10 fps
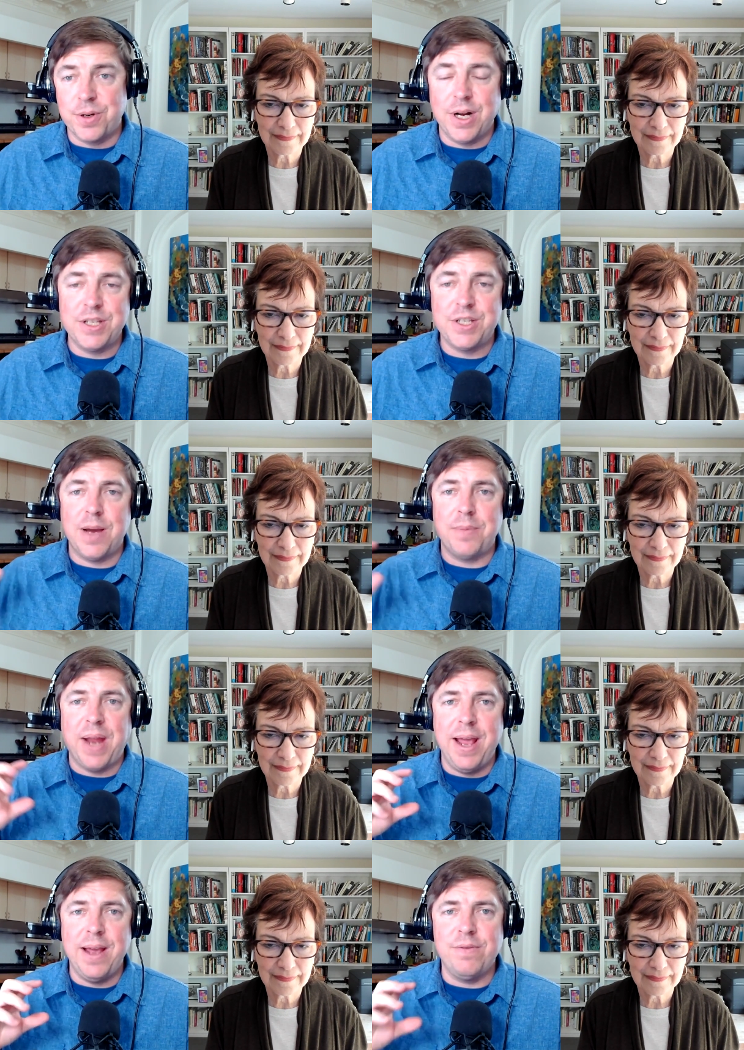Speaker 1: concept
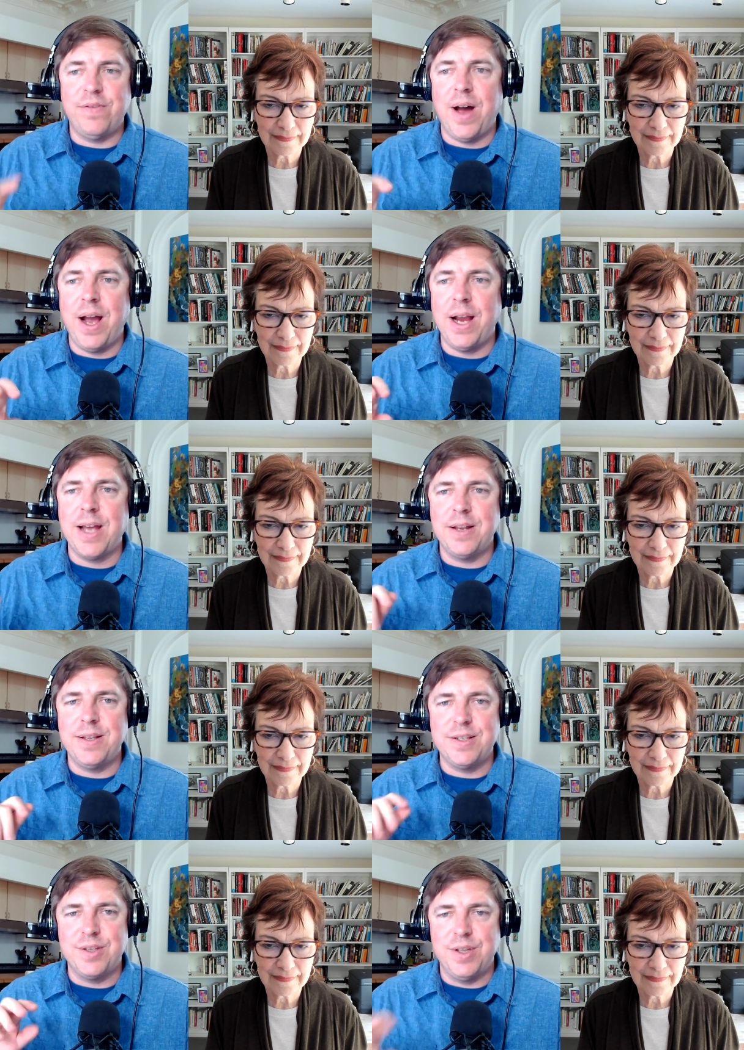and find kind of
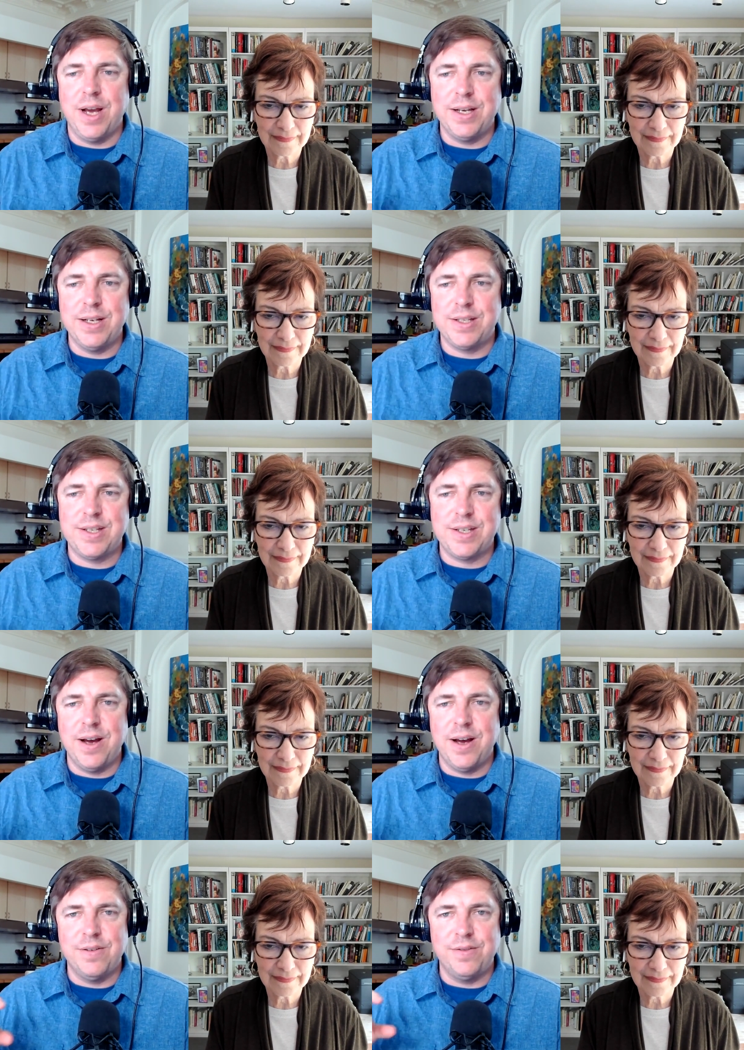these nuggets
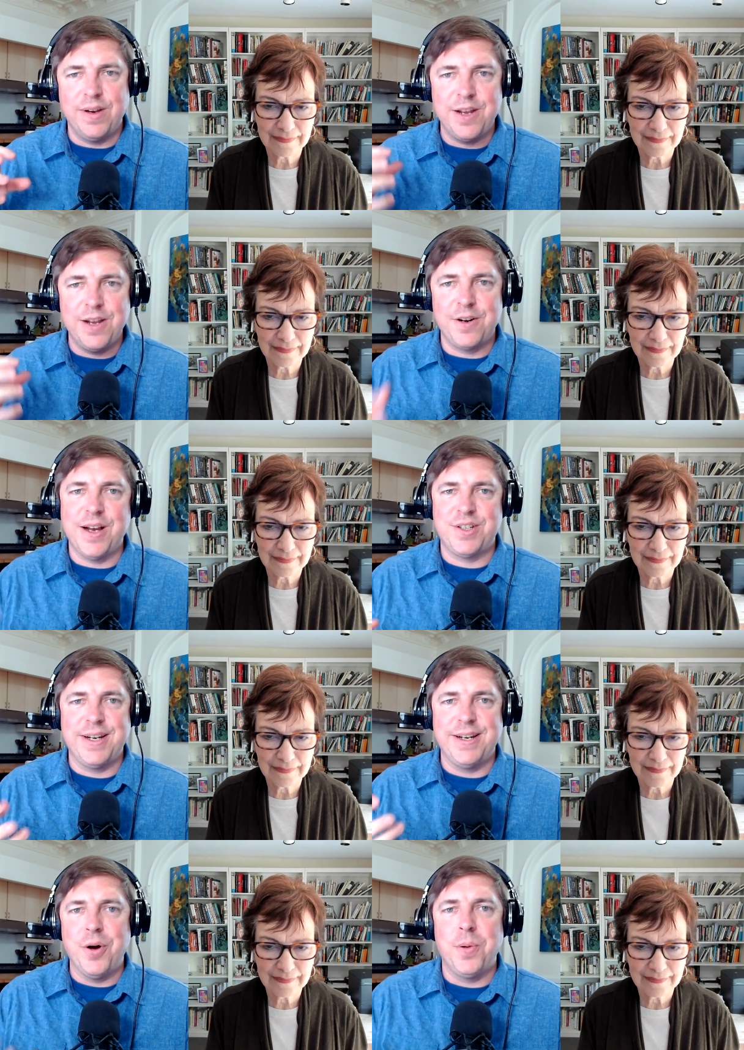of interesting
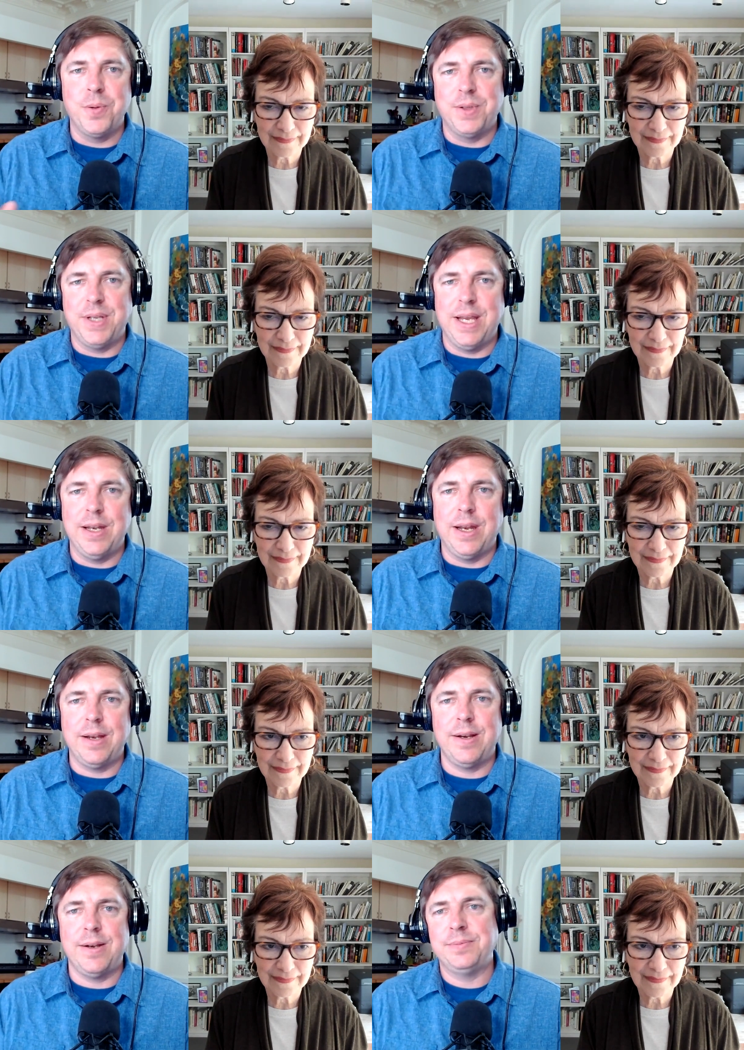gold in it?
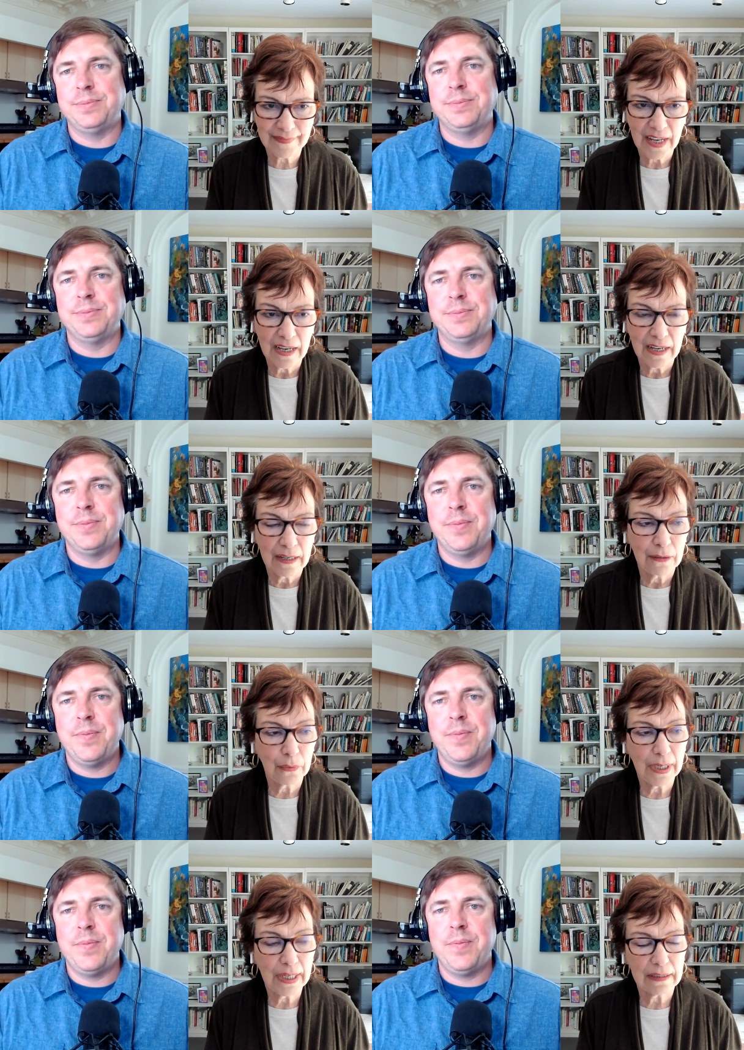
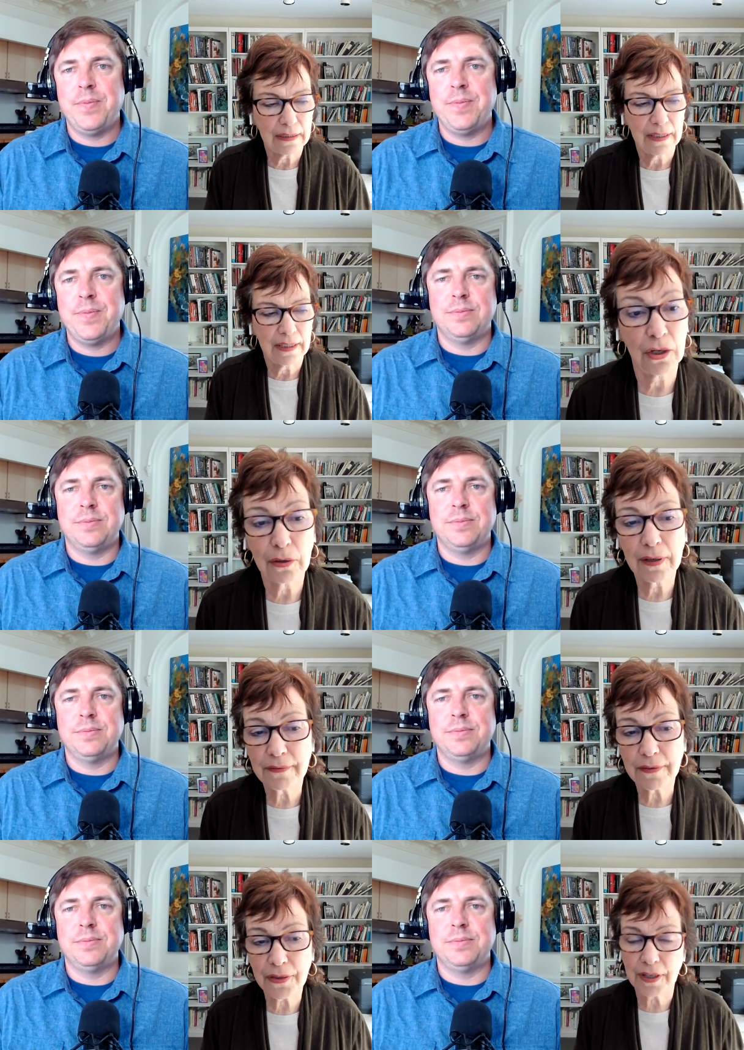
Speaker 2: Well, you know,
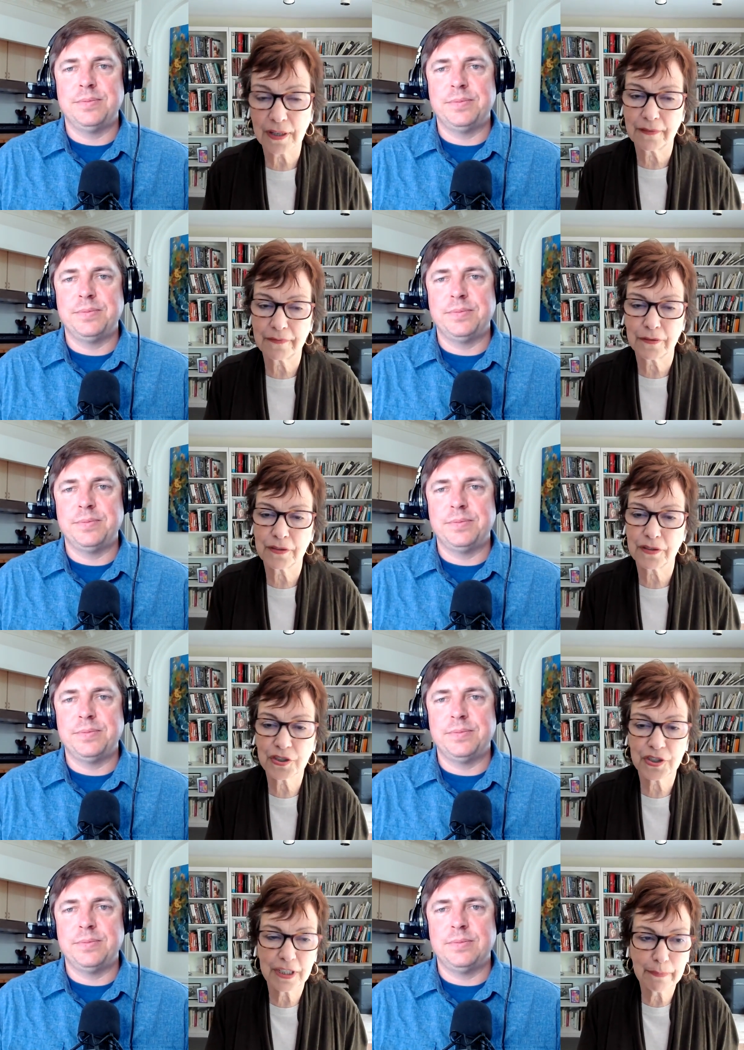whoever thought of the
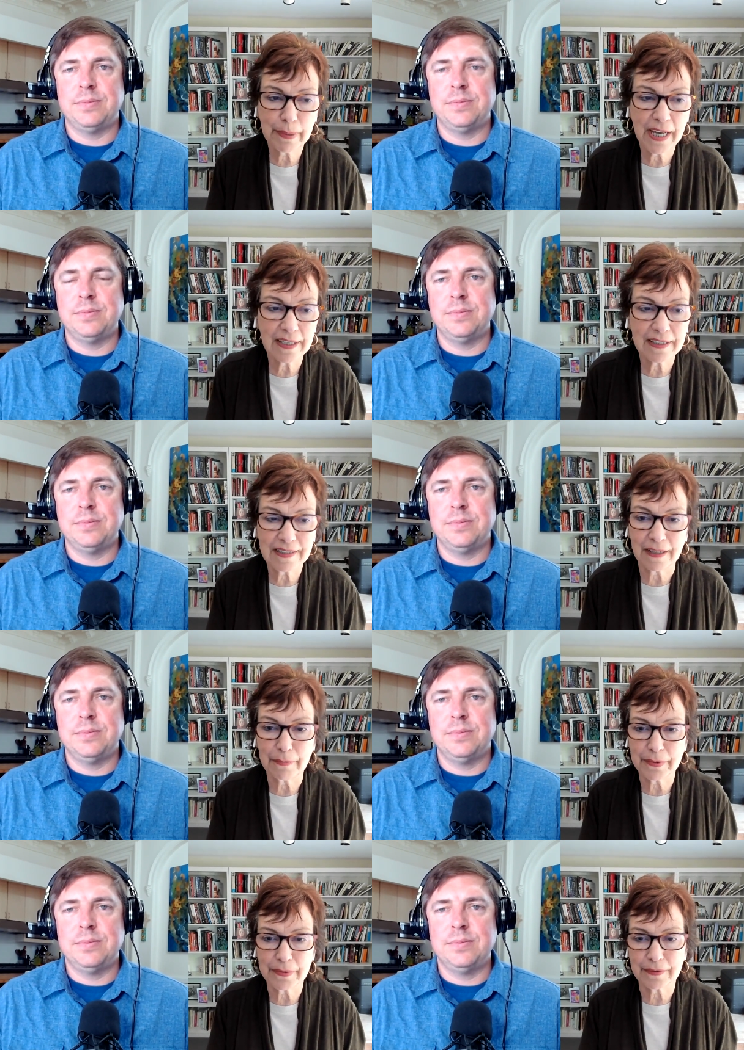first sheet pan
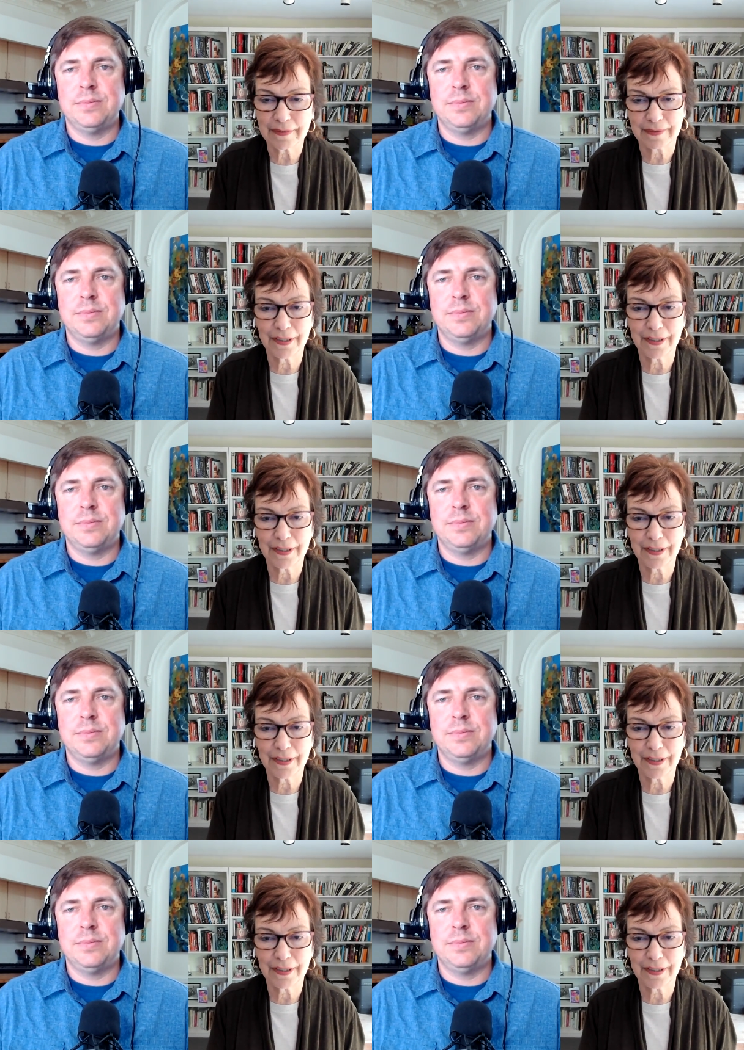supper